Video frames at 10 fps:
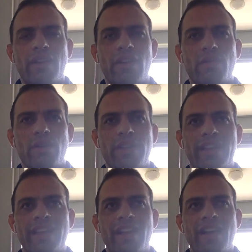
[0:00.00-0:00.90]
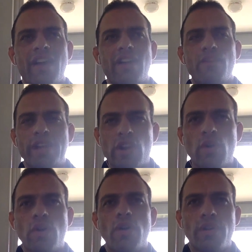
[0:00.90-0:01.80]
Are really, we know
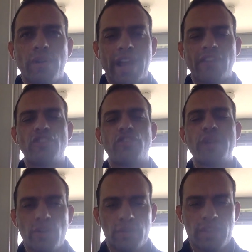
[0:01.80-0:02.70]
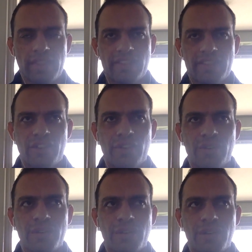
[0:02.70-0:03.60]
all the right answers, we know the things to do.